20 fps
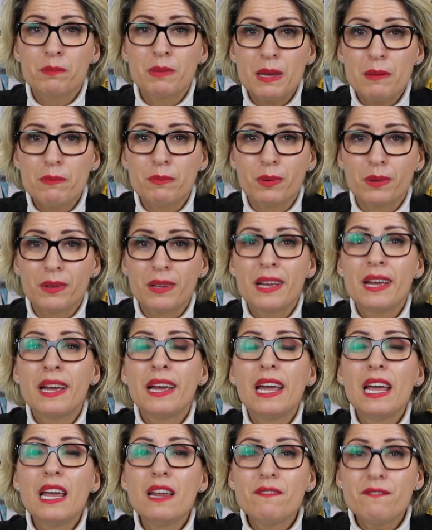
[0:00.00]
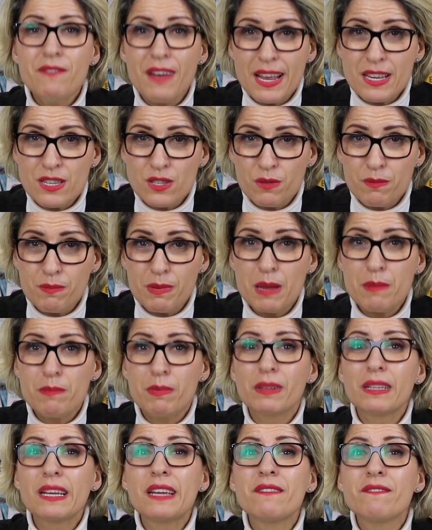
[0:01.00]
people. Invest in
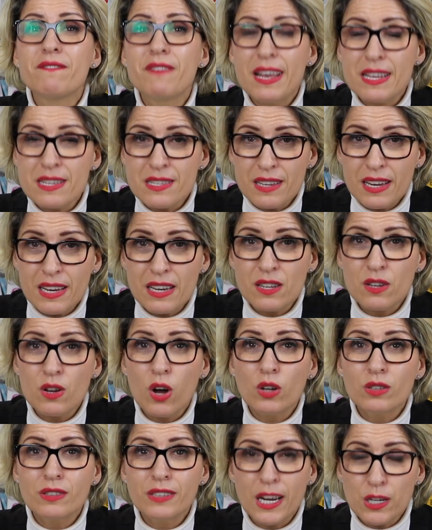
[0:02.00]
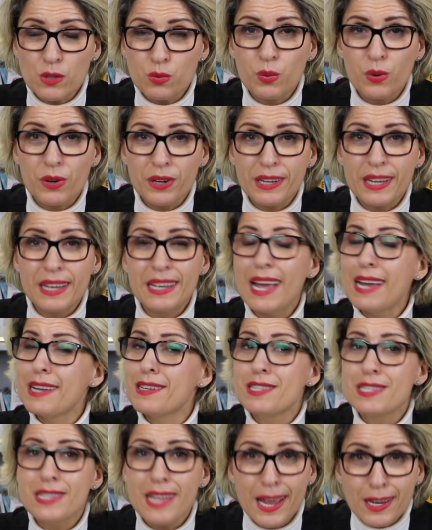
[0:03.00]
people, invest in networking,
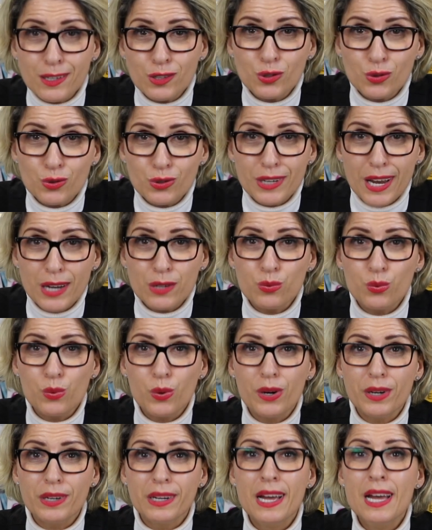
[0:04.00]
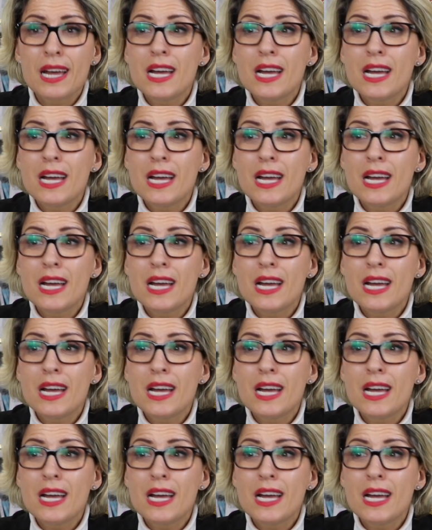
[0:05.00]
extend your network,